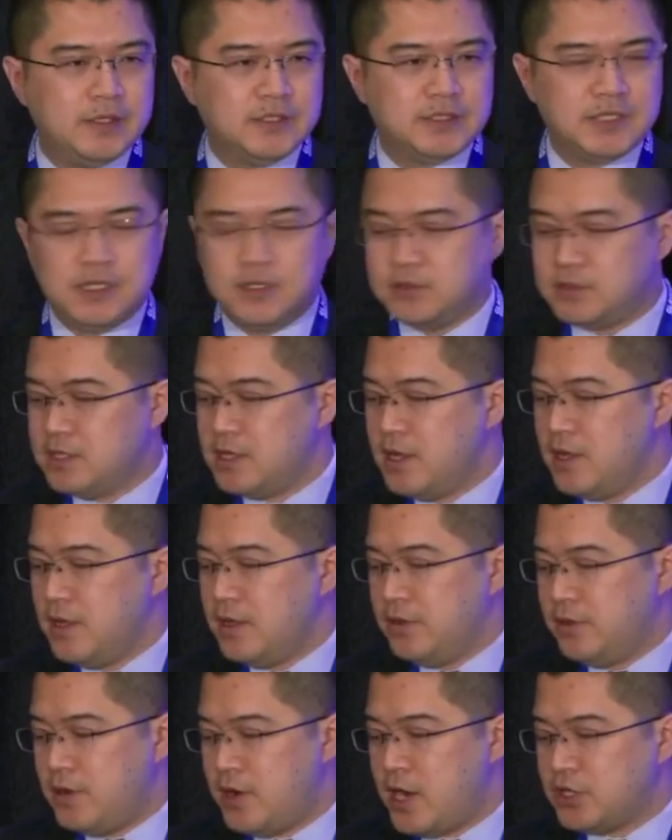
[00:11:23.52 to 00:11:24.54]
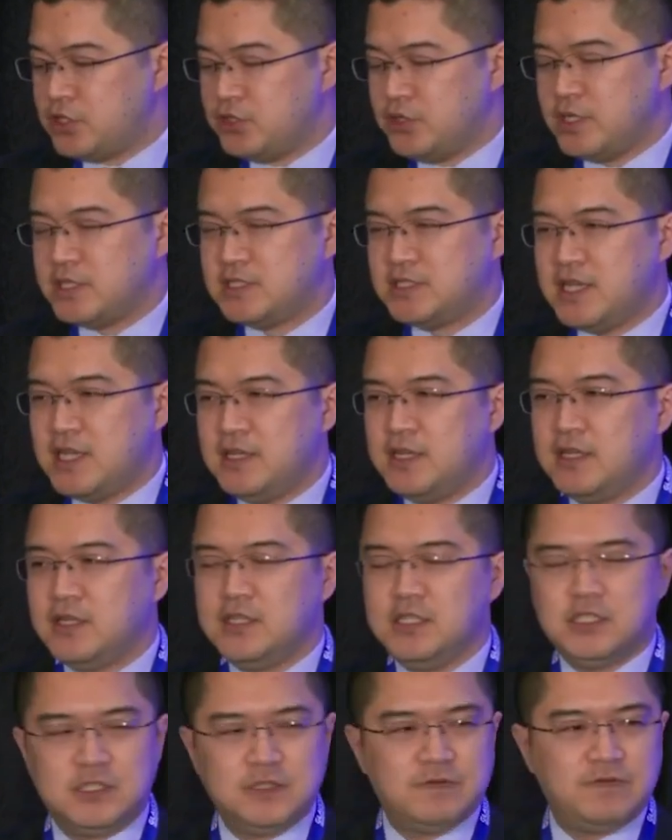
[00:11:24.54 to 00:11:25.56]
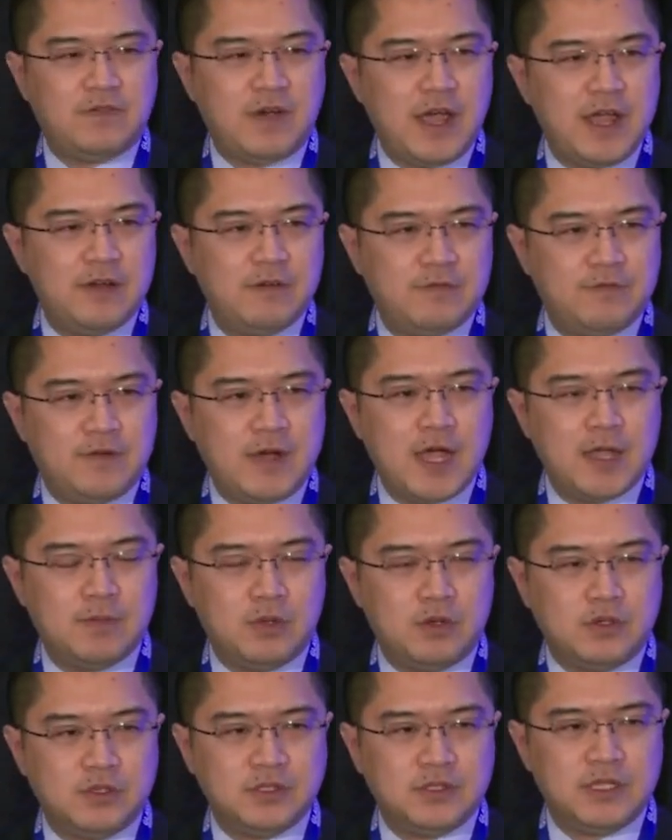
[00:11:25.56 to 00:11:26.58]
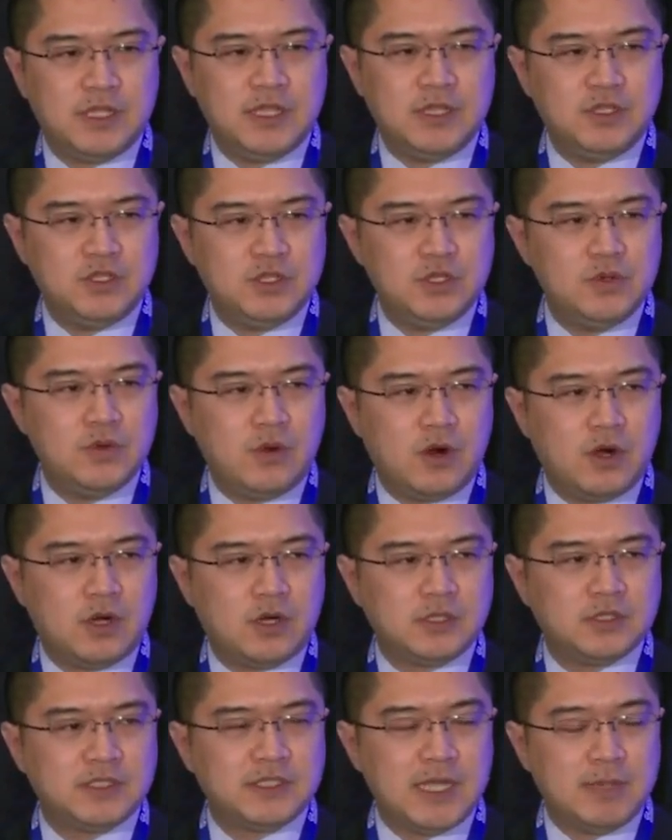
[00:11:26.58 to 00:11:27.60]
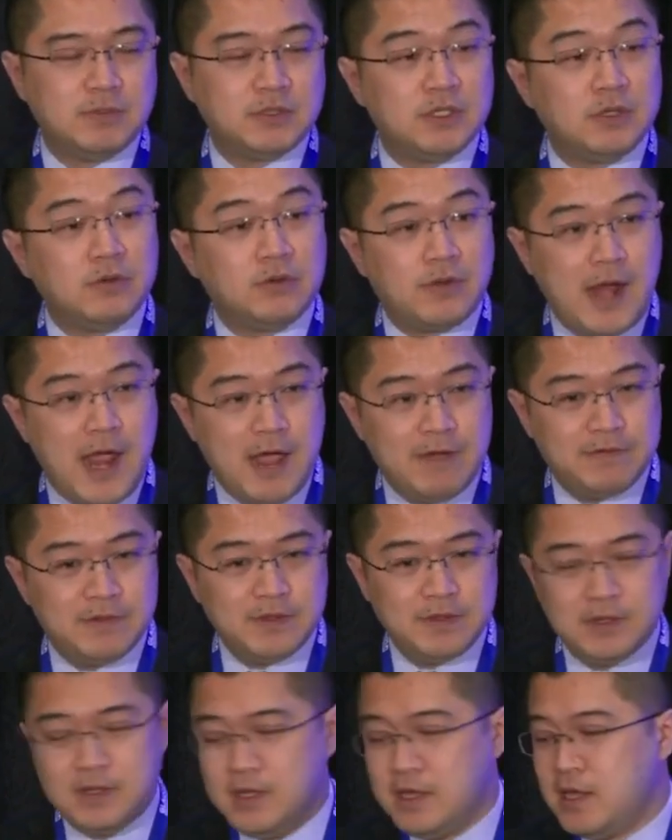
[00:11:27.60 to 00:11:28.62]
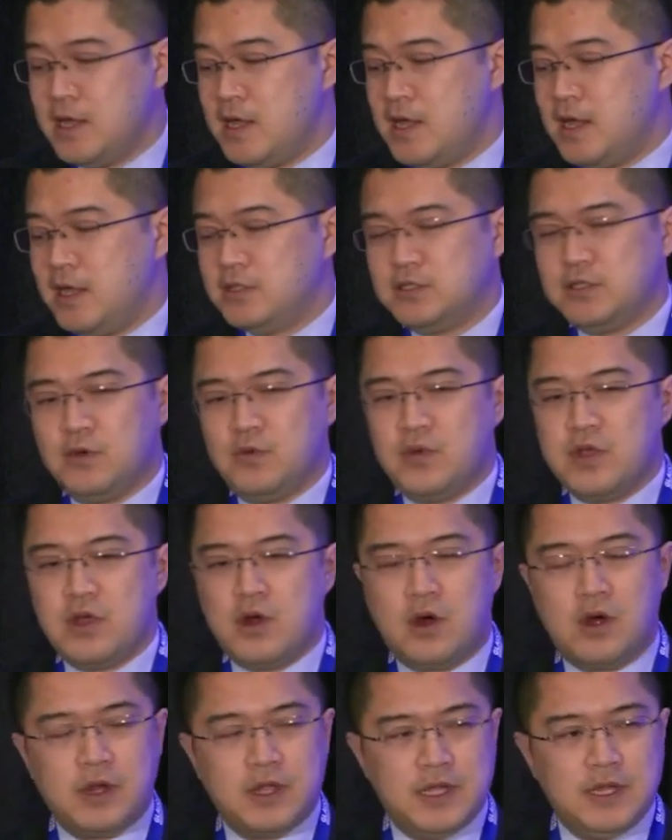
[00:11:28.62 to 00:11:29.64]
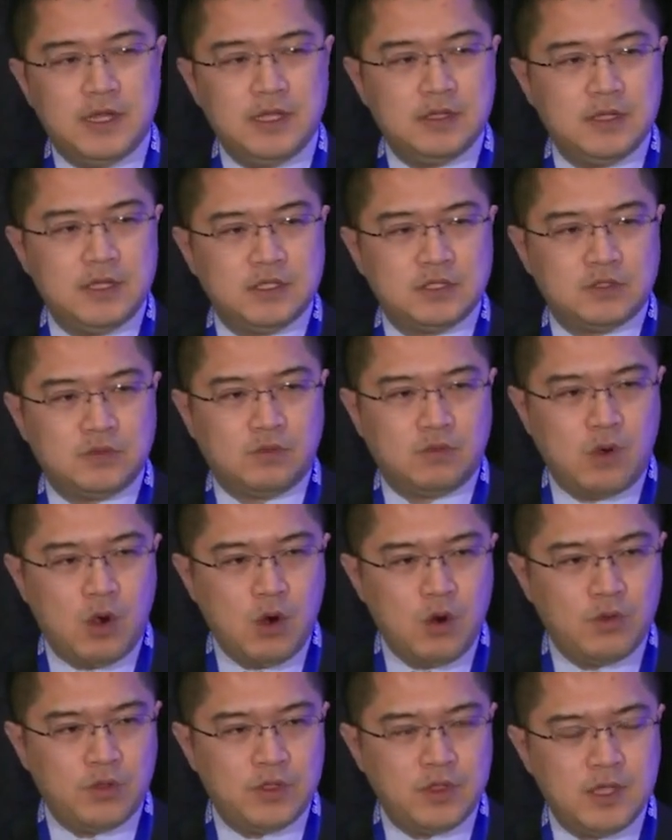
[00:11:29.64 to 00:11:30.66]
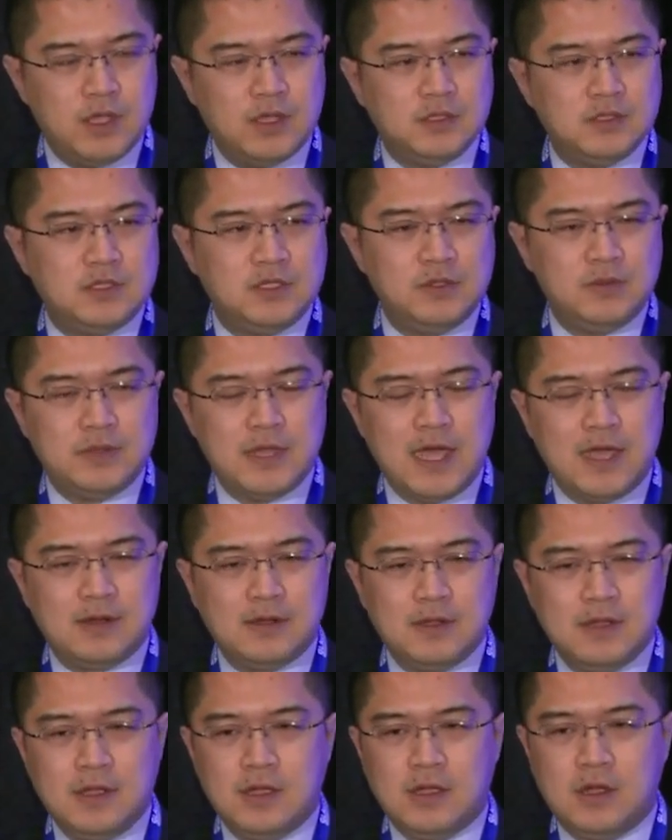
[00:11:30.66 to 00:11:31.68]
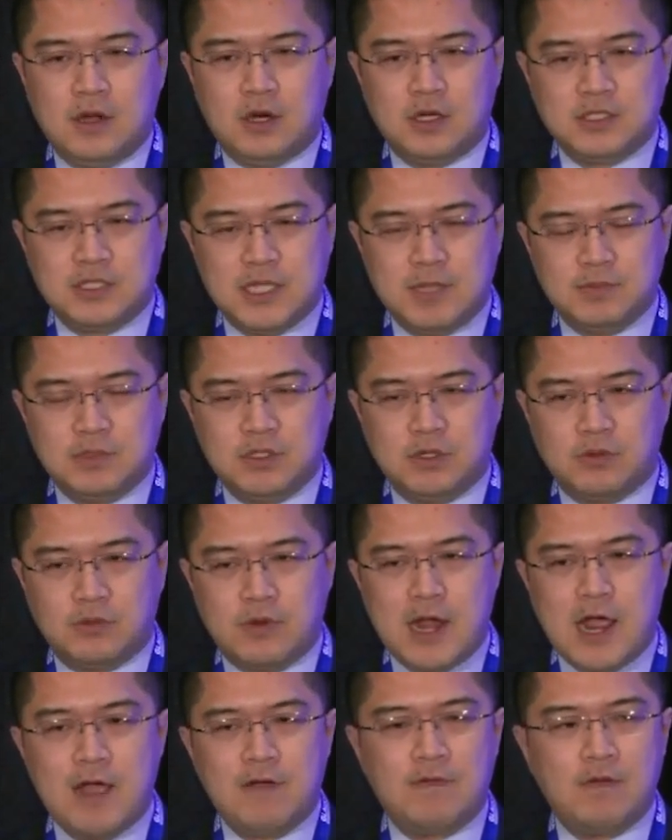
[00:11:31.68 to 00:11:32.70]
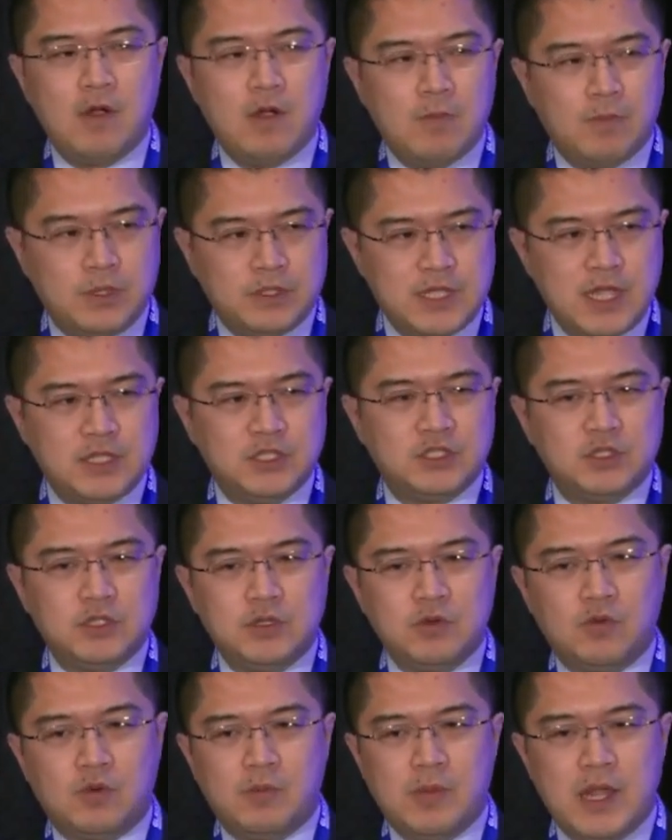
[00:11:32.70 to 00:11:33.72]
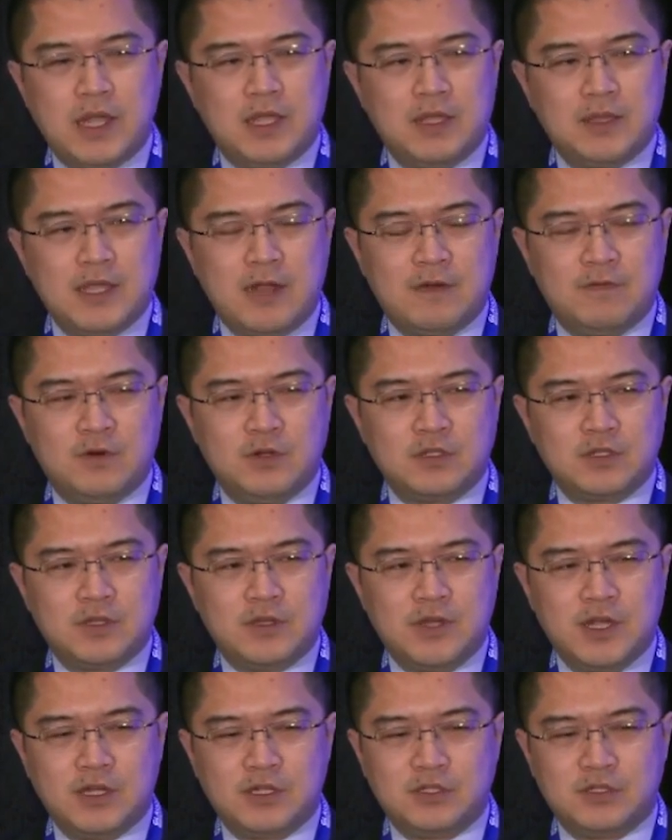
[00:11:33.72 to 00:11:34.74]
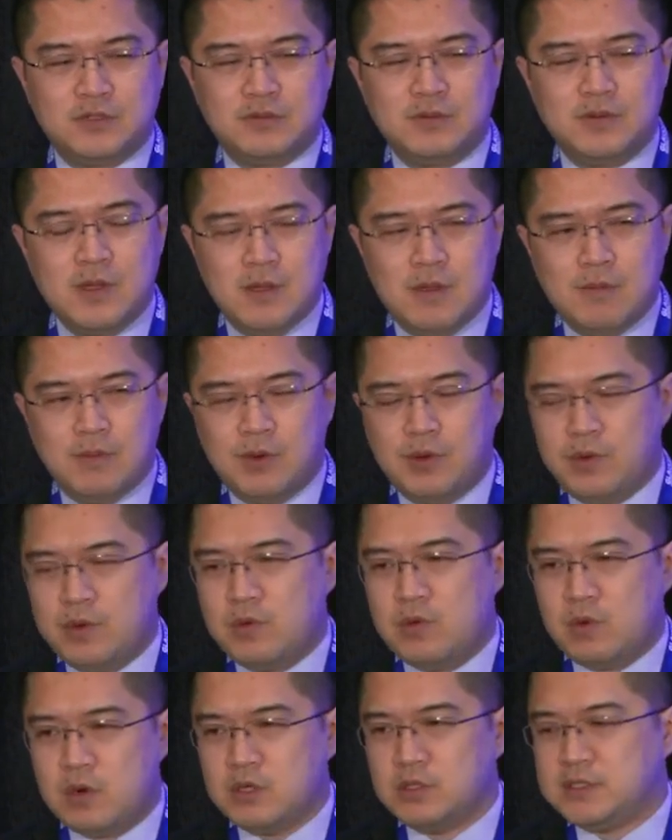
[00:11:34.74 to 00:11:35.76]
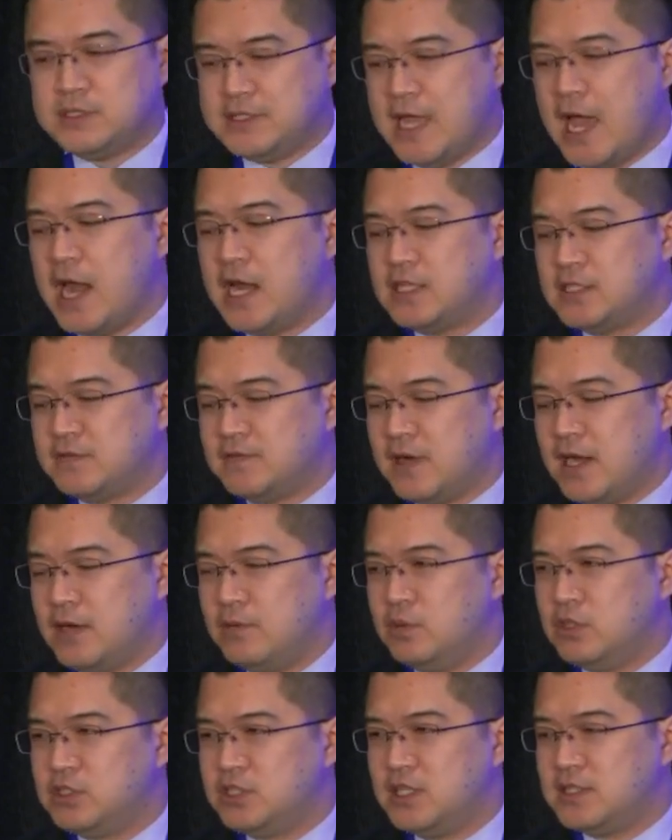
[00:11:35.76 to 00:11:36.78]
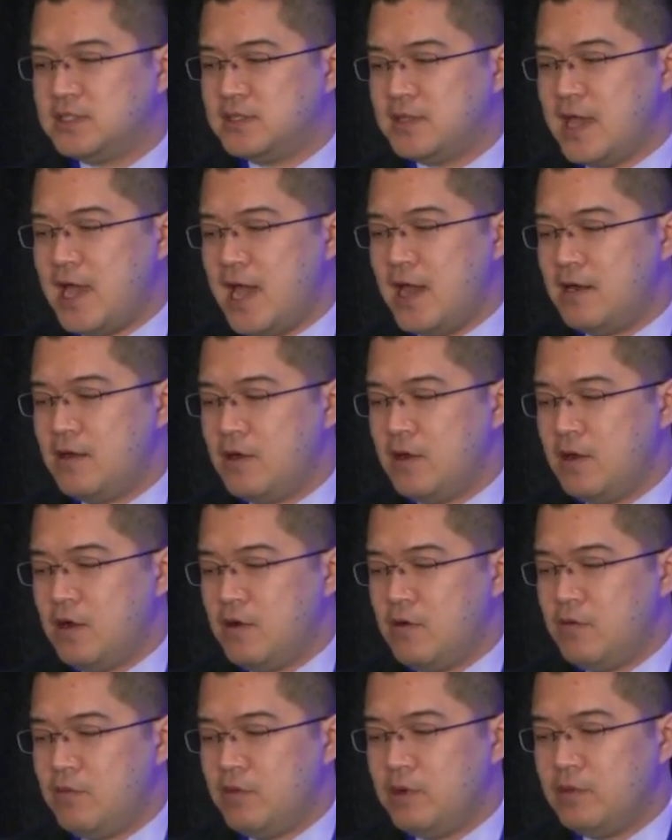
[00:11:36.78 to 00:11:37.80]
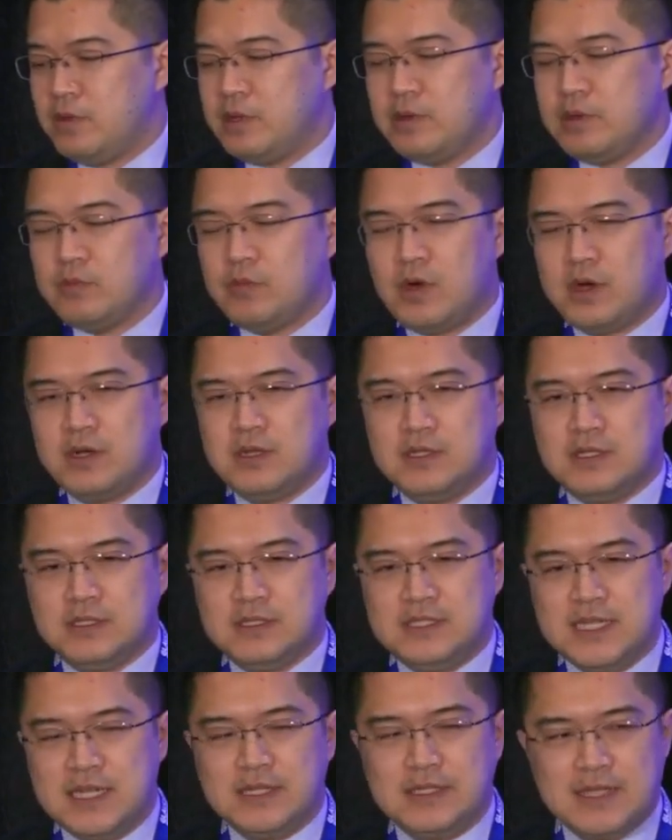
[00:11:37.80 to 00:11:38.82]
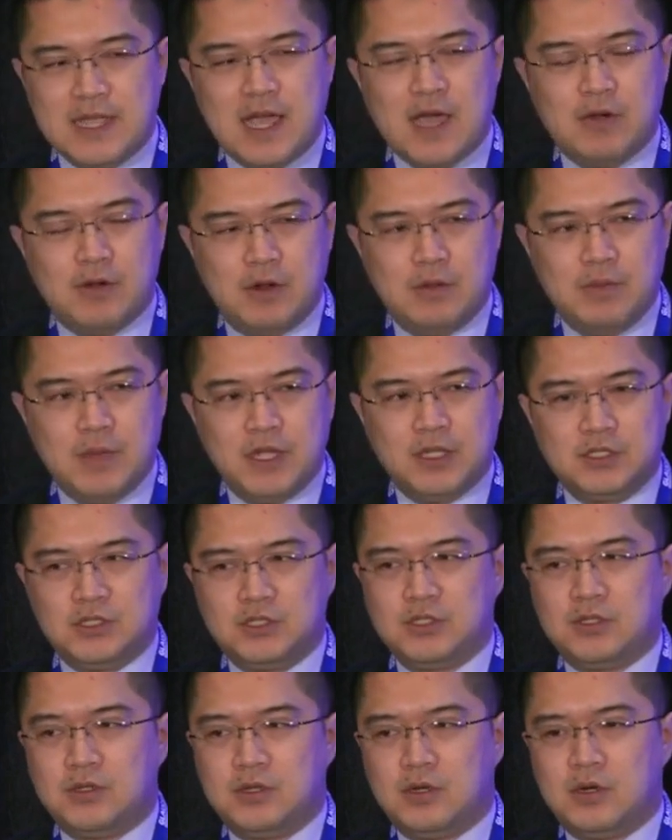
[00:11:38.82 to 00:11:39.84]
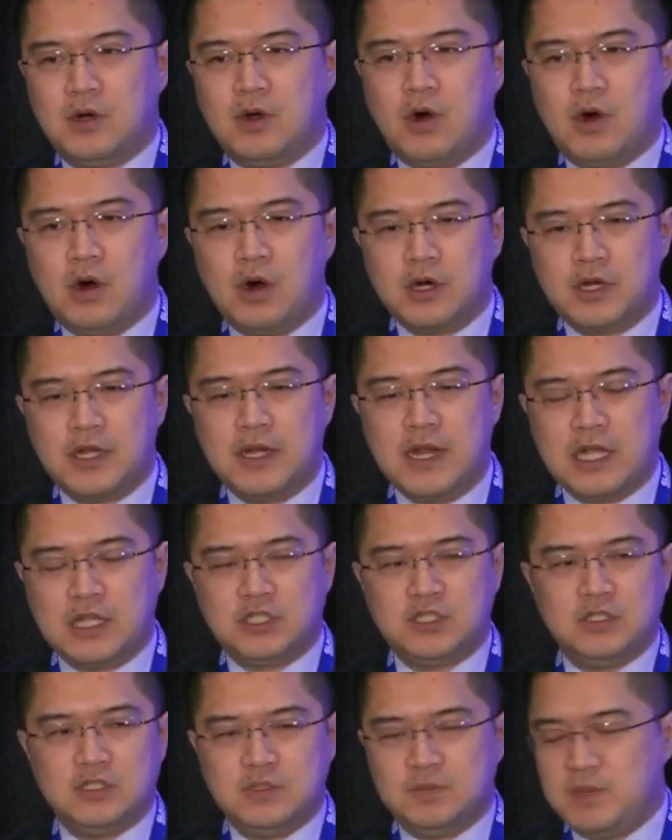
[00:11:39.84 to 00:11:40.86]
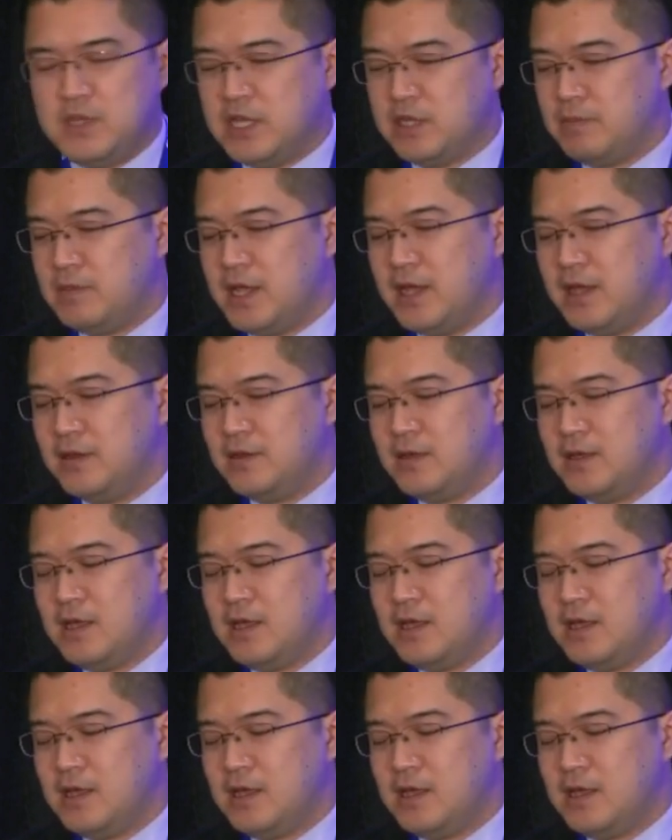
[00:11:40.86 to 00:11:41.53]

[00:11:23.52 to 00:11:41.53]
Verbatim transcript: cells, they're actually extending these spine fibers into our stem cell graft. And so we are getting this growth into that our stem cell graft potentially we're making that first connection, but we weren't satisfied with just that. We really wanted to dig down and make sure our connections being made.